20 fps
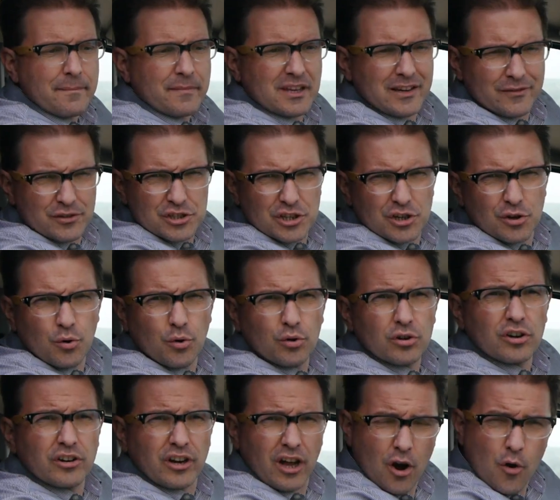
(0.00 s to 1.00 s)
Give us a call
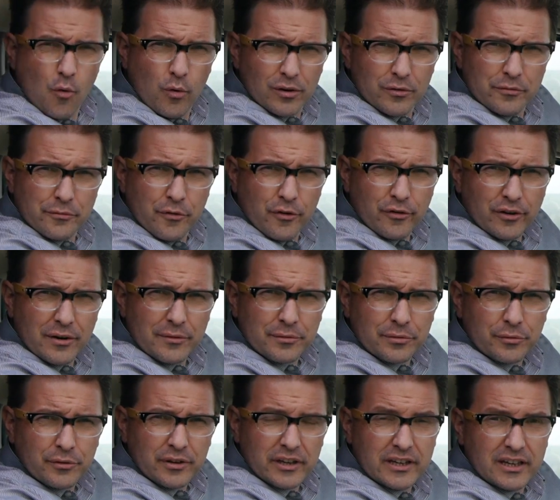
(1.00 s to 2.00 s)
on
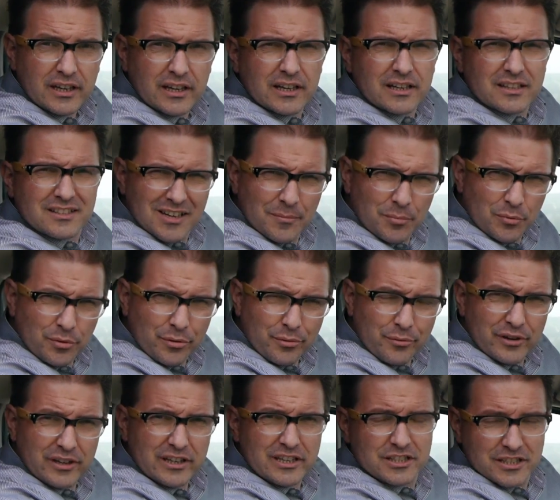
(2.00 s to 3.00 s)
01403
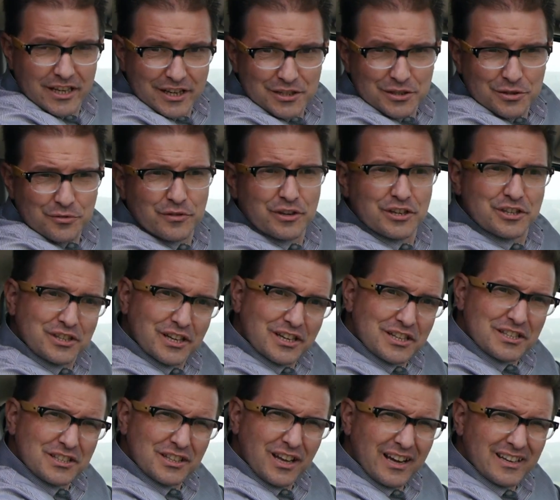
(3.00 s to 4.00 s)

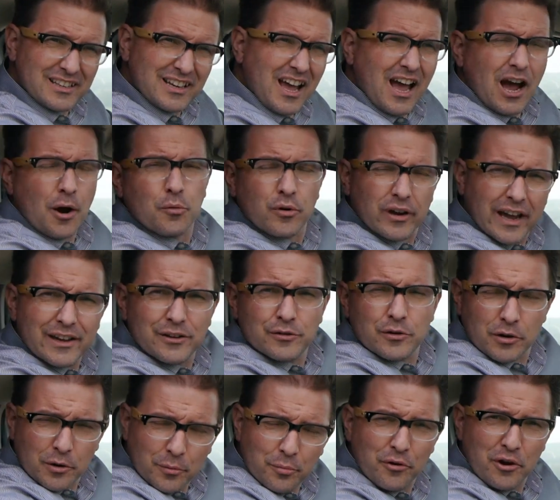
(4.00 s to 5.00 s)
336369 and we'll get
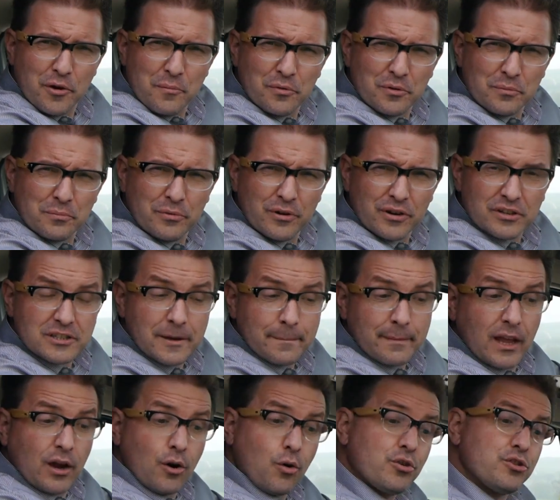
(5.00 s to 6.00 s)
you an appointment booked.
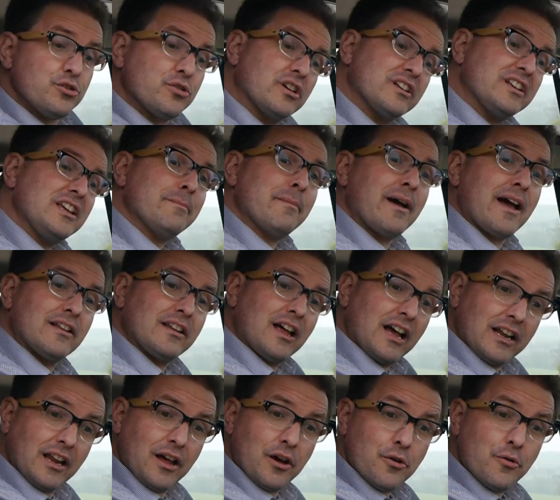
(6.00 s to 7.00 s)
Or you could email
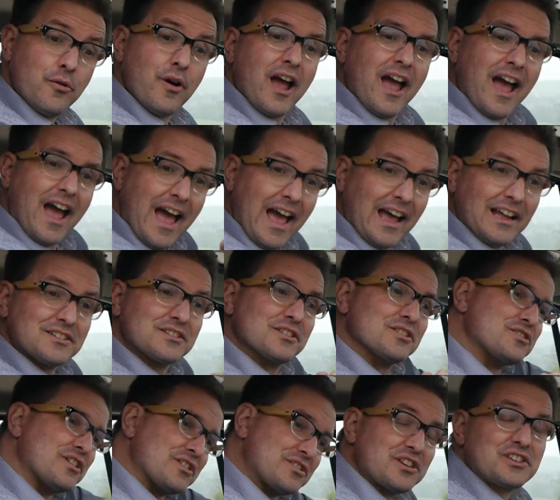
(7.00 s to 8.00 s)

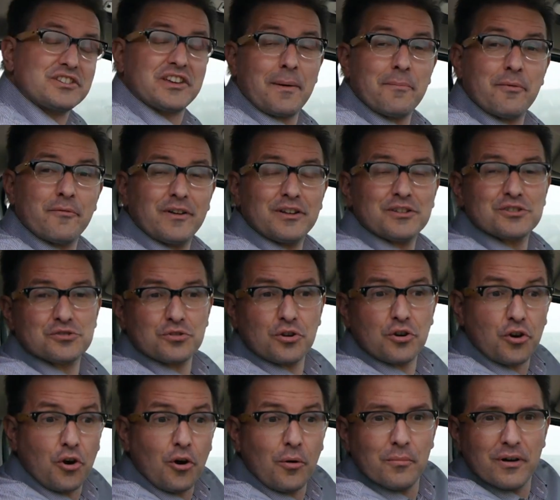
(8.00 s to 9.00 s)

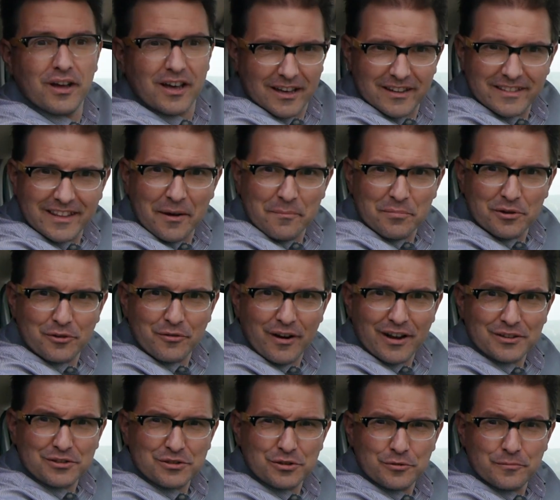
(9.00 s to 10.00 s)
hello@sussexcampervans.com. That'd be
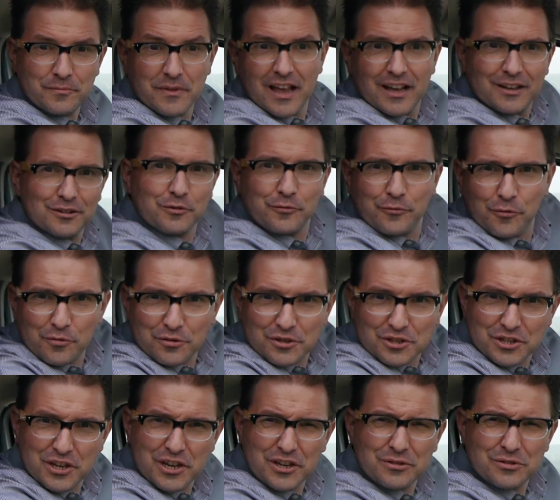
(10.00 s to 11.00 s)
great too. Look forward to
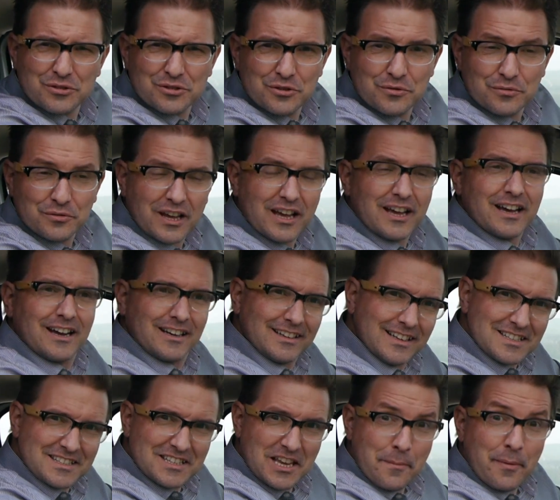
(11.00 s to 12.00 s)
seeing you soon, and
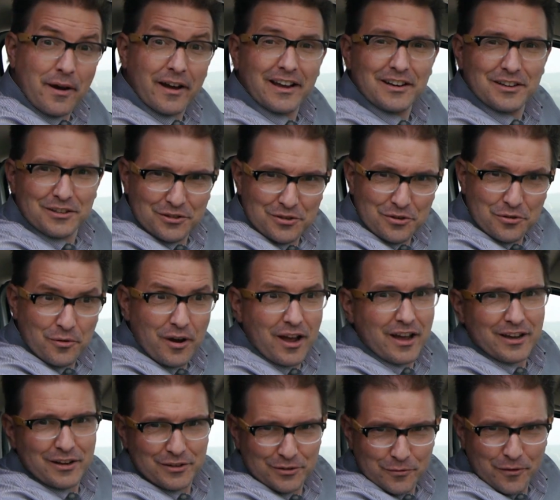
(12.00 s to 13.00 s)
let's see about getting you
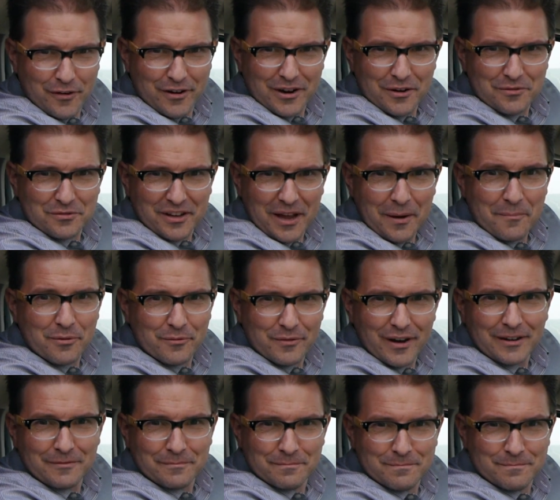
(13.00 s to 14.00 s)
in your very own
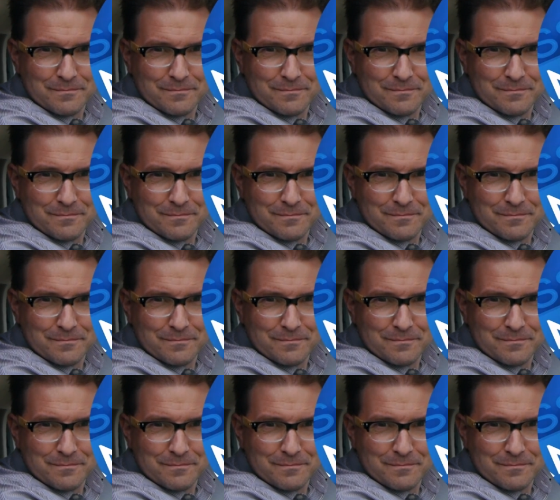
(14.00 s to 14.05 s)
campervan.